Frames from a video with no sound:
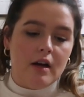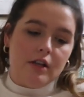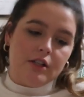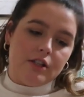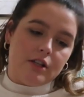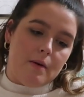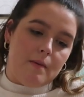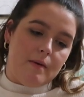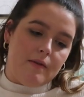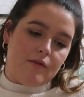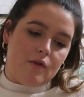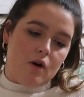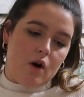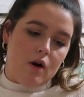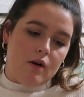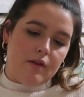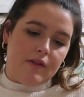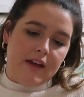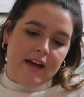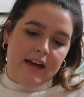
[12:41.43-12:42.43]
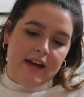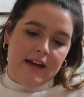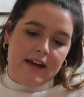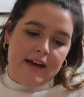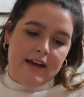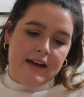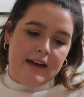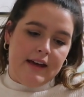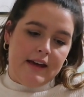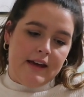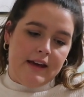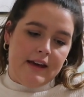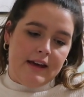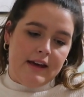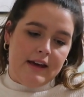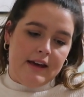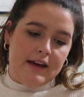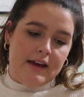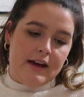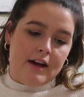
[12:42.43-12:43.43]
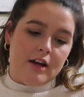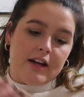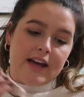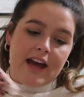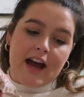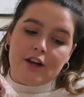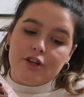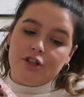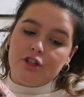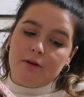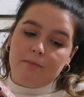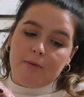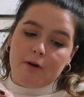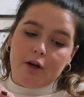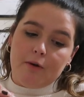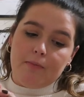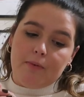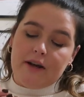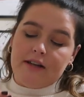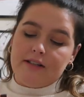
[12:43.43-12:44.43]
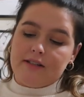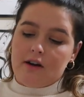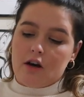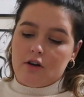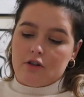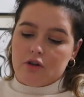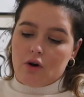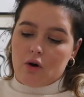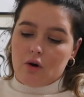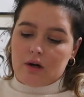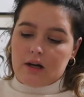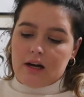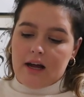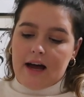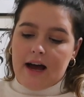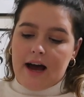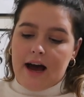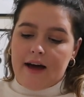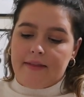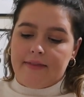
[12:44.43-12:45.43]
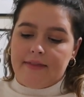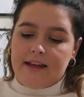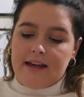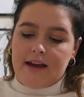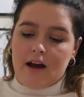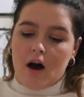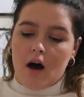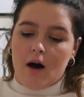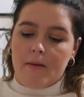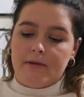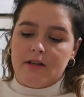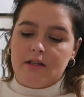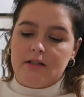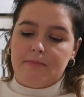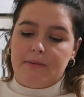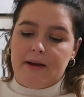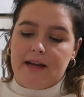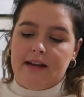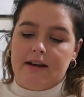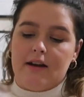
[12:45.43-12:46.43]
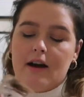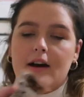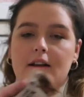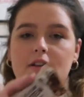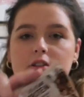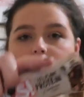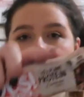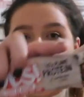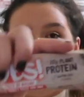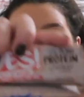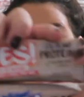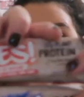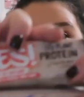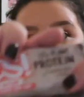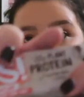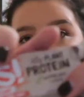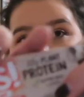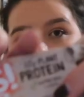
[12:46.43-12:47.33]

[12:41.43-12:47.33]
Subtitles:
So we've got the cashew blueberry and dark chocolate, and the almond peanut and double dark